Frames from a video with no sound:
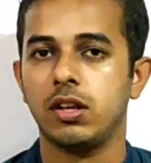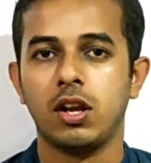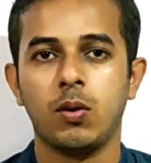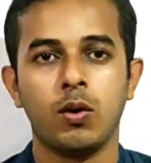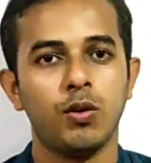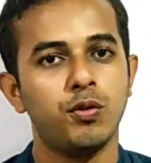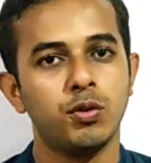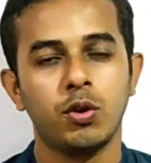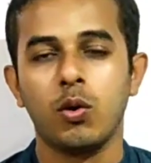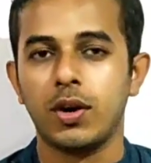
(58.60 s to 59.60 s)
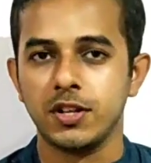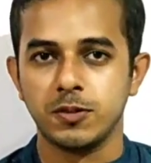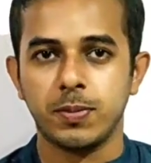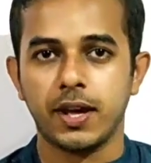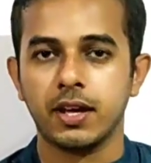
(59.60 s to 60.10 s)
Now all of you know what is
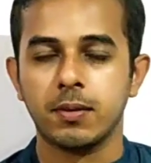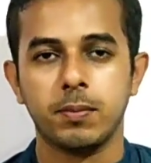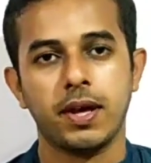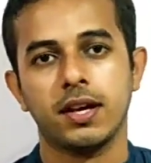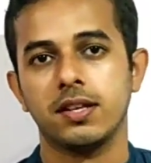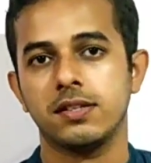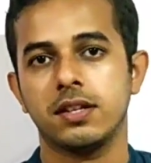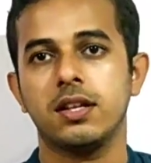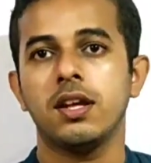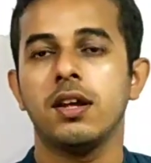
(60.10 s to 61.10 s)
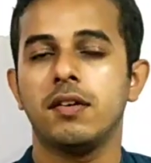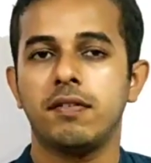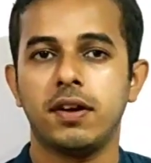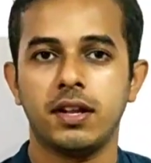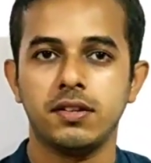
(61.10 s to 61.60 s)
bank. Bank is a
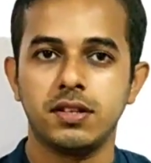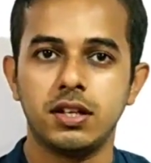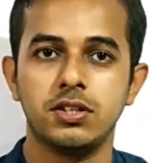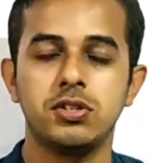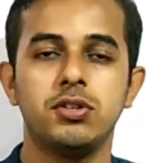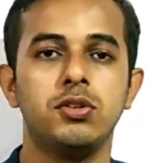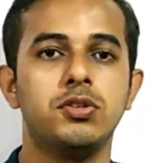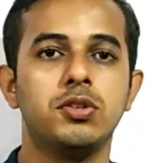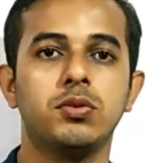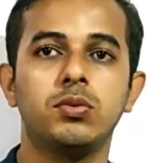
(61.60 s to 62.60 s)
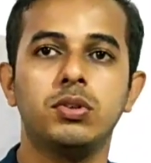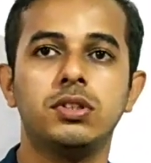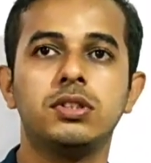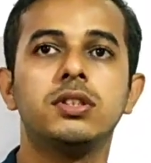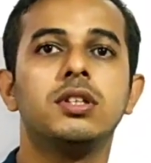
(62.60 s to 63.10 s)
financial institution
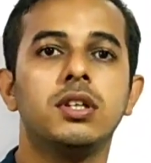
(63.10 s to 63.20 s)
which